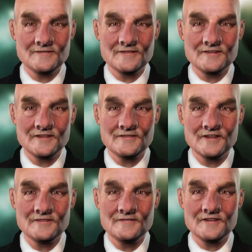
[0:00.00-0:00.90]
then
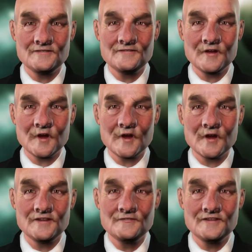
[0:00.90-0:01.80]
lifted
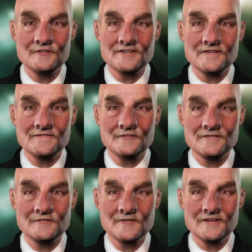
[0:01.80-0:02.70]
by adjusting
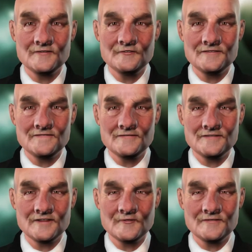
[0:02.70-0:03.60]
water levels with a
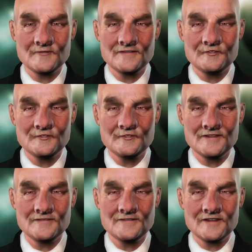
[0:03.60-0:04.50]
chemical
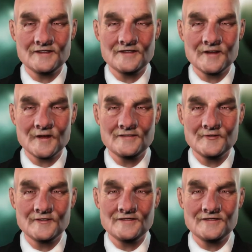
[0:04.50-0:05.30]
engine involving the